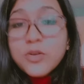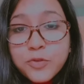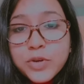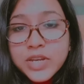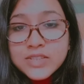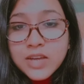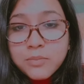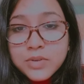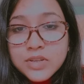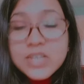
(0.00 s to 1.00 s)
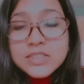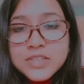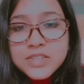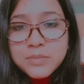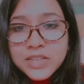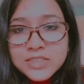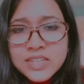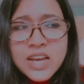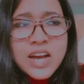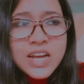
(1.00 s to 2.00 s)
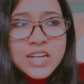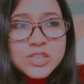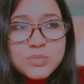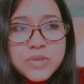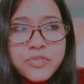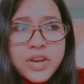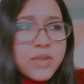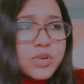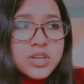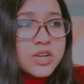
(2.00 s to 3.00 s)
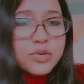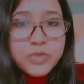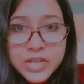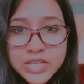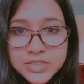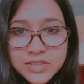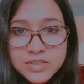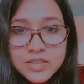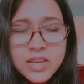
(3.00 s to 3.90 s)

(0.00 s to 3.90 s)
For an example, just imagine. I asked my friend what color of your t-shirt.